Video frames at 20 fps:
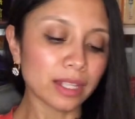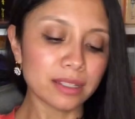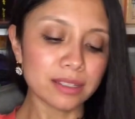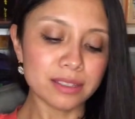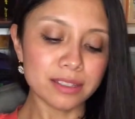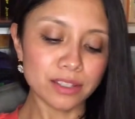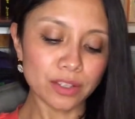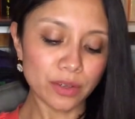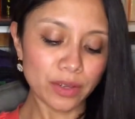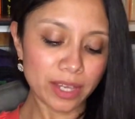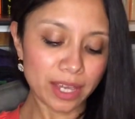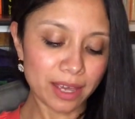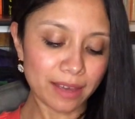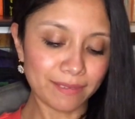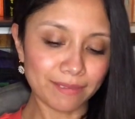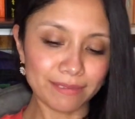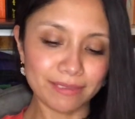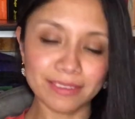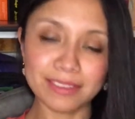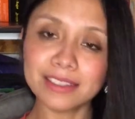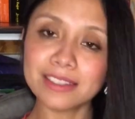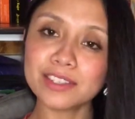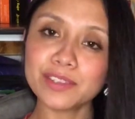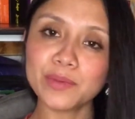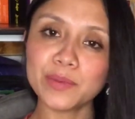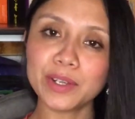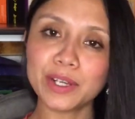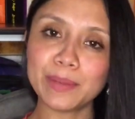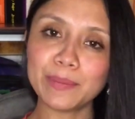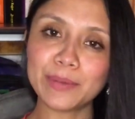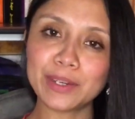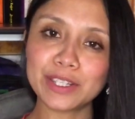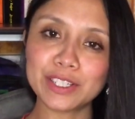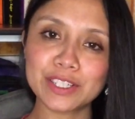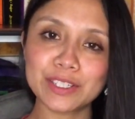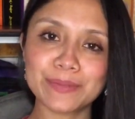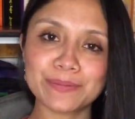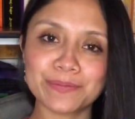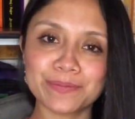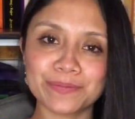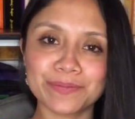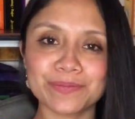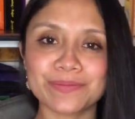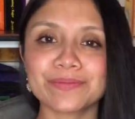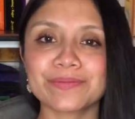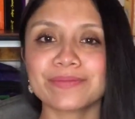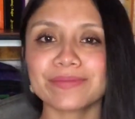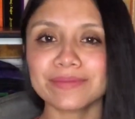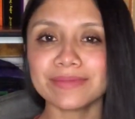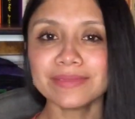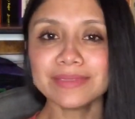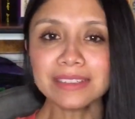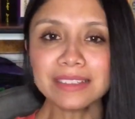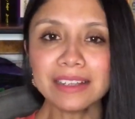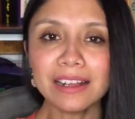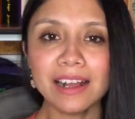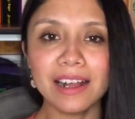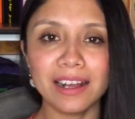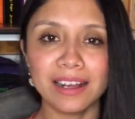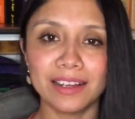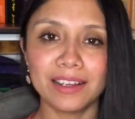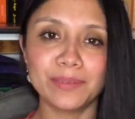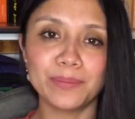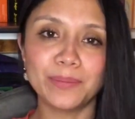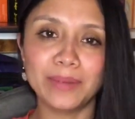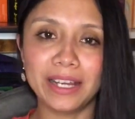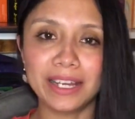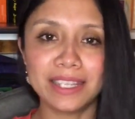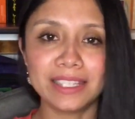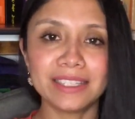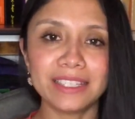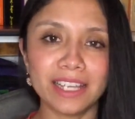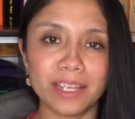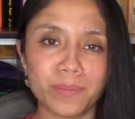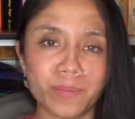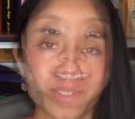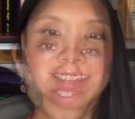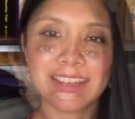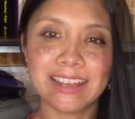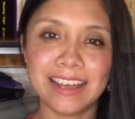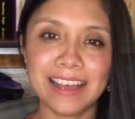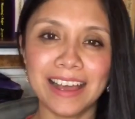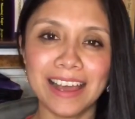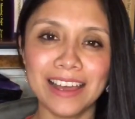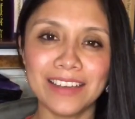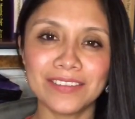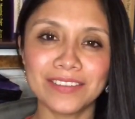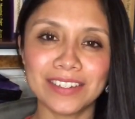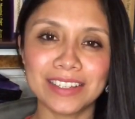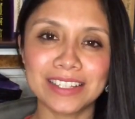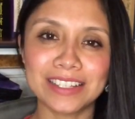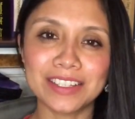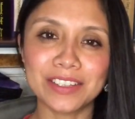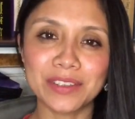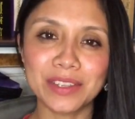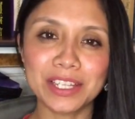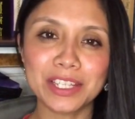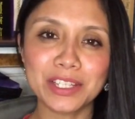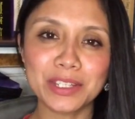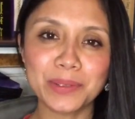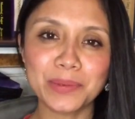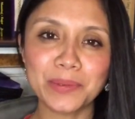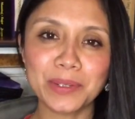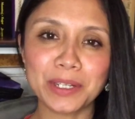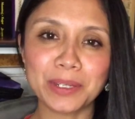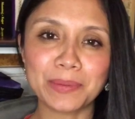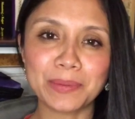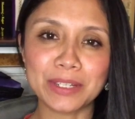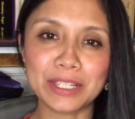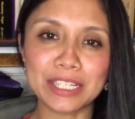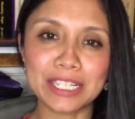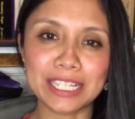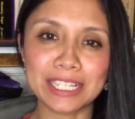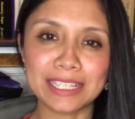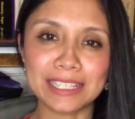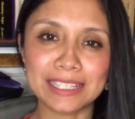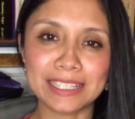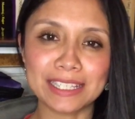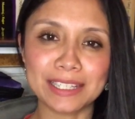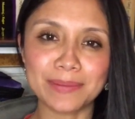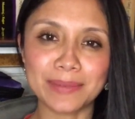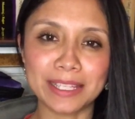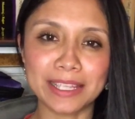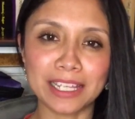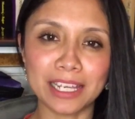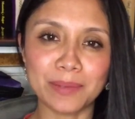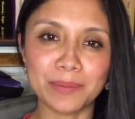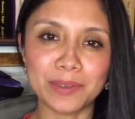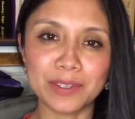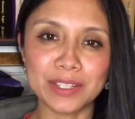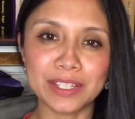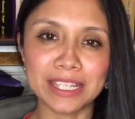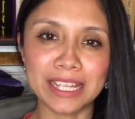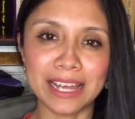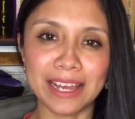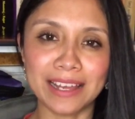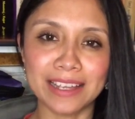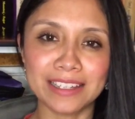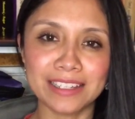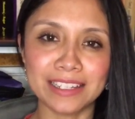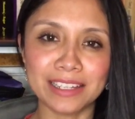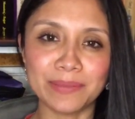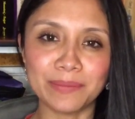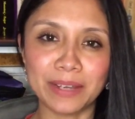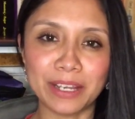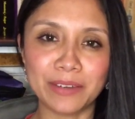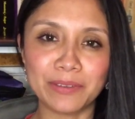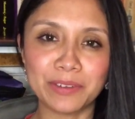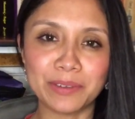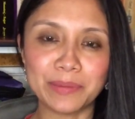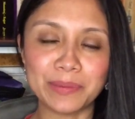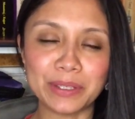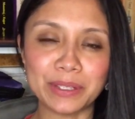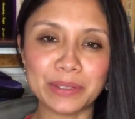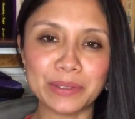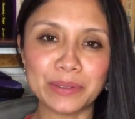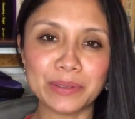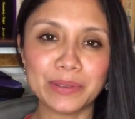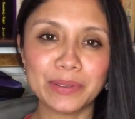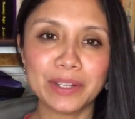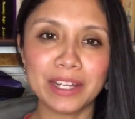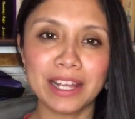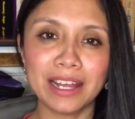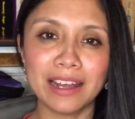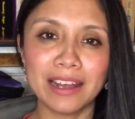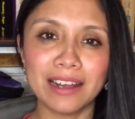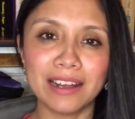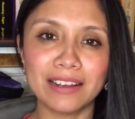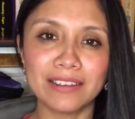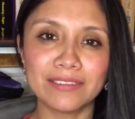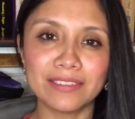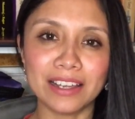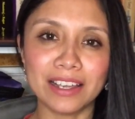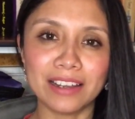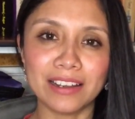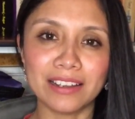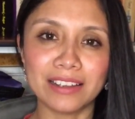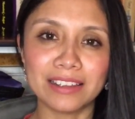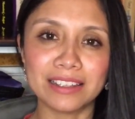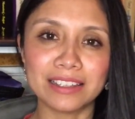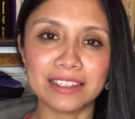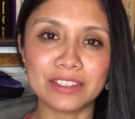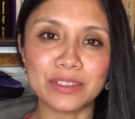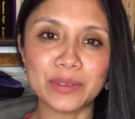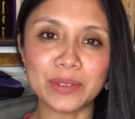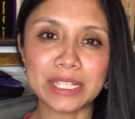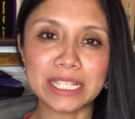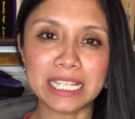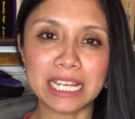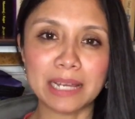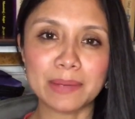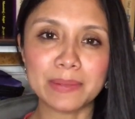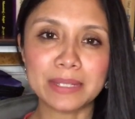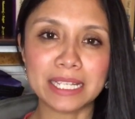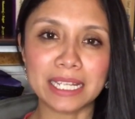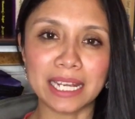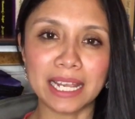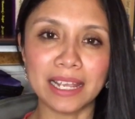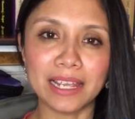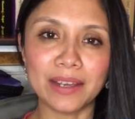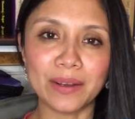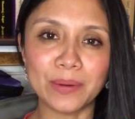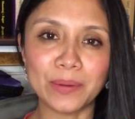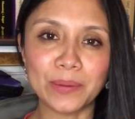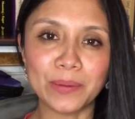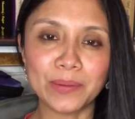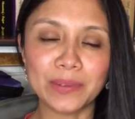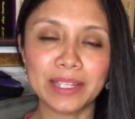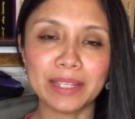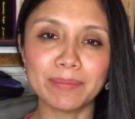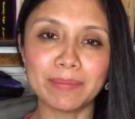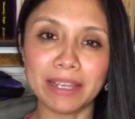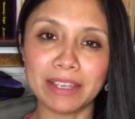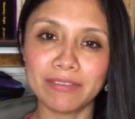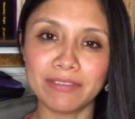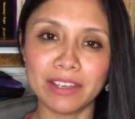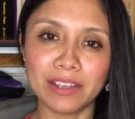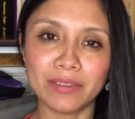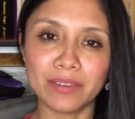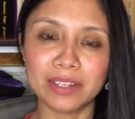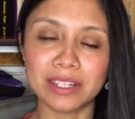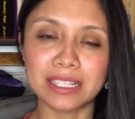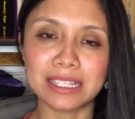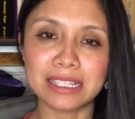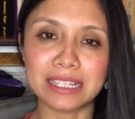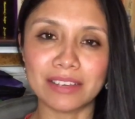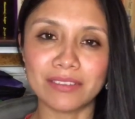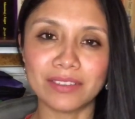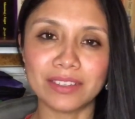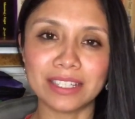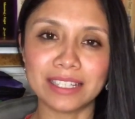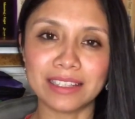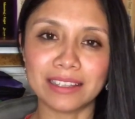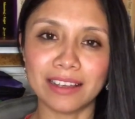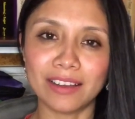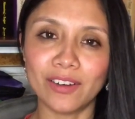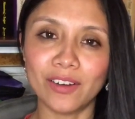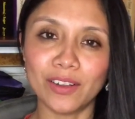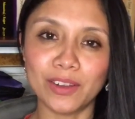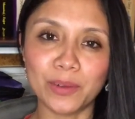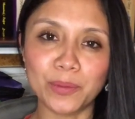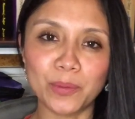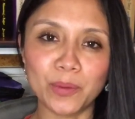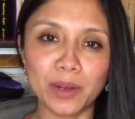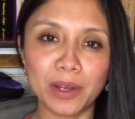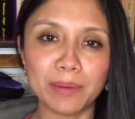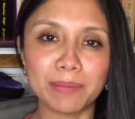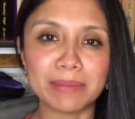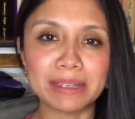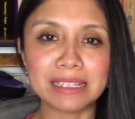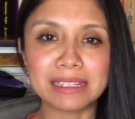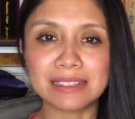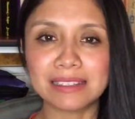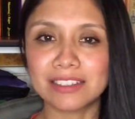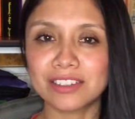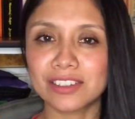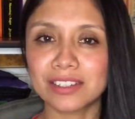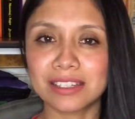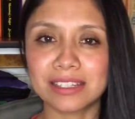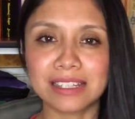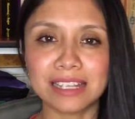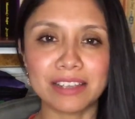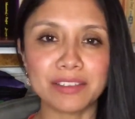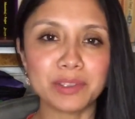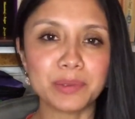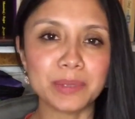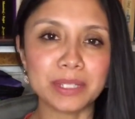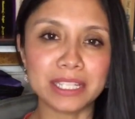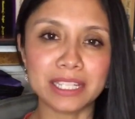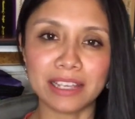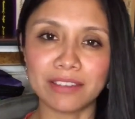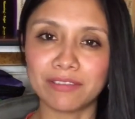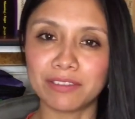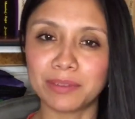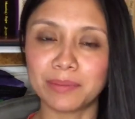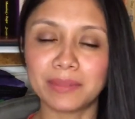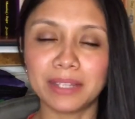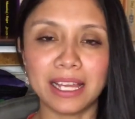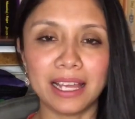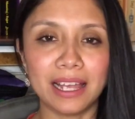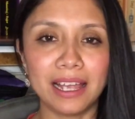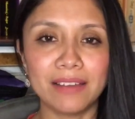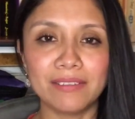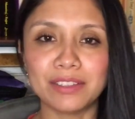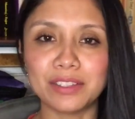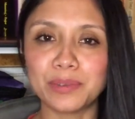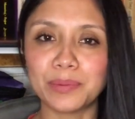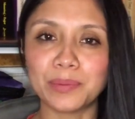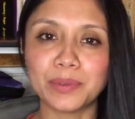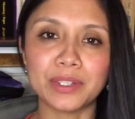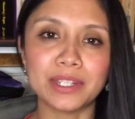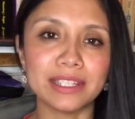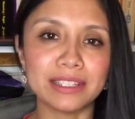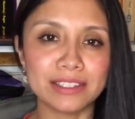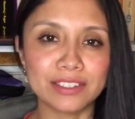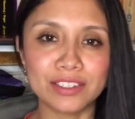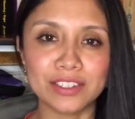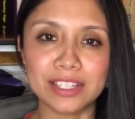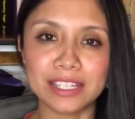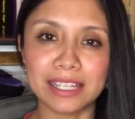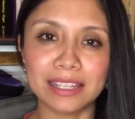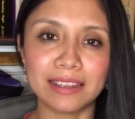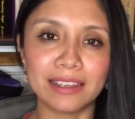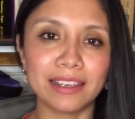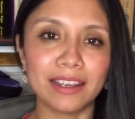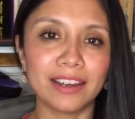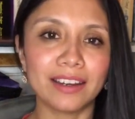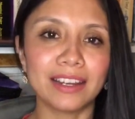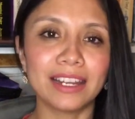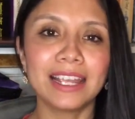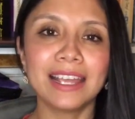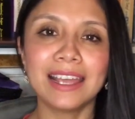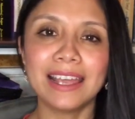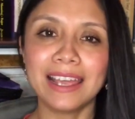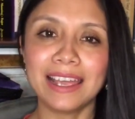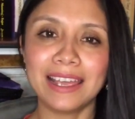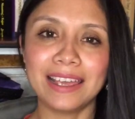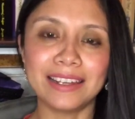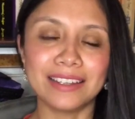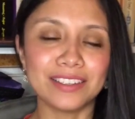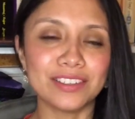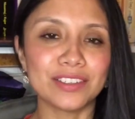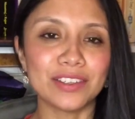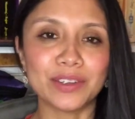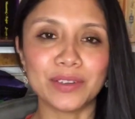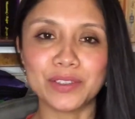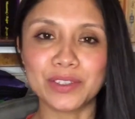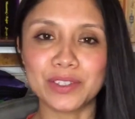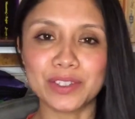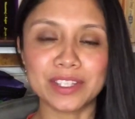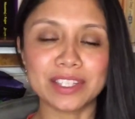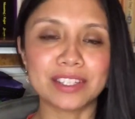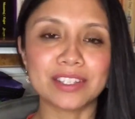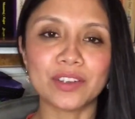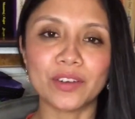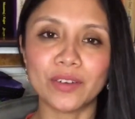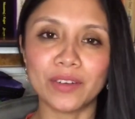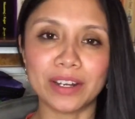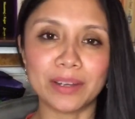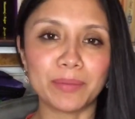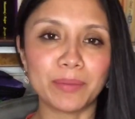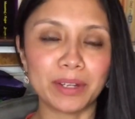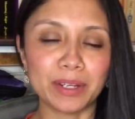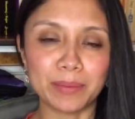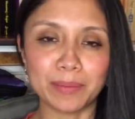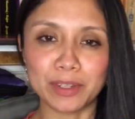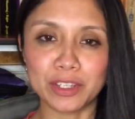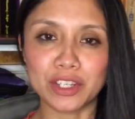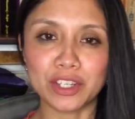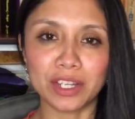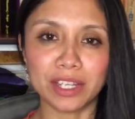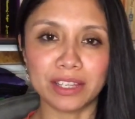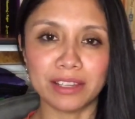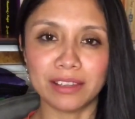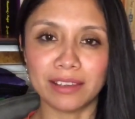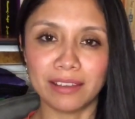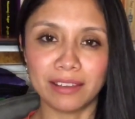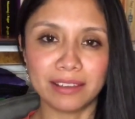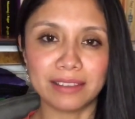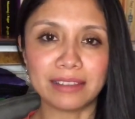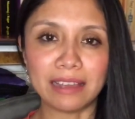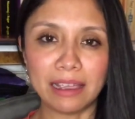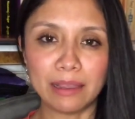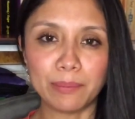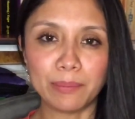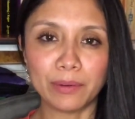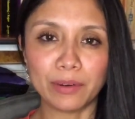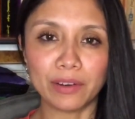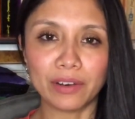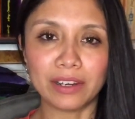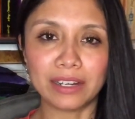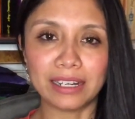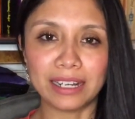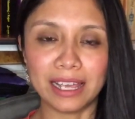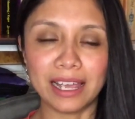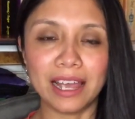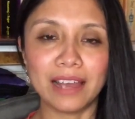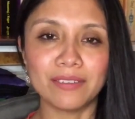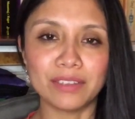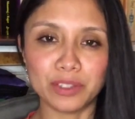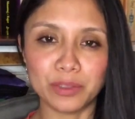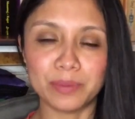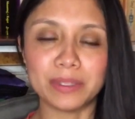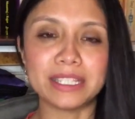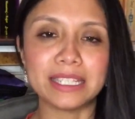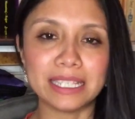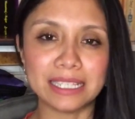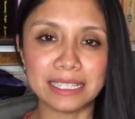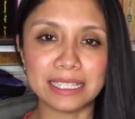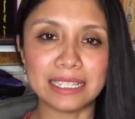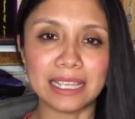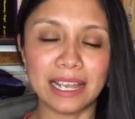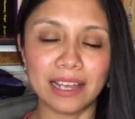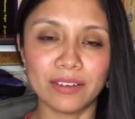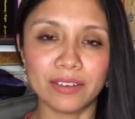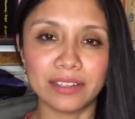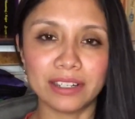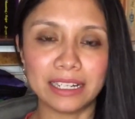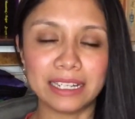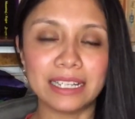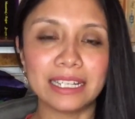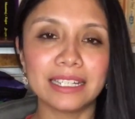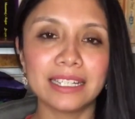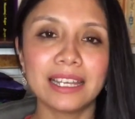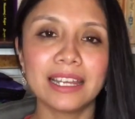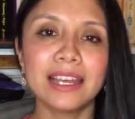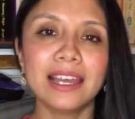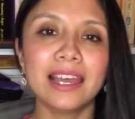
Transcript: So yeah, this is pretty much my diaper stash. Hi friends, so this is pretty much it. This is my diaper stash and my review of the 3 types that I own. My favorite is definitely the all-in-one, because it just saves me time from not having to put inserts in there, and you know, just it's already pretty much on the diaper and not having to be taking out or in.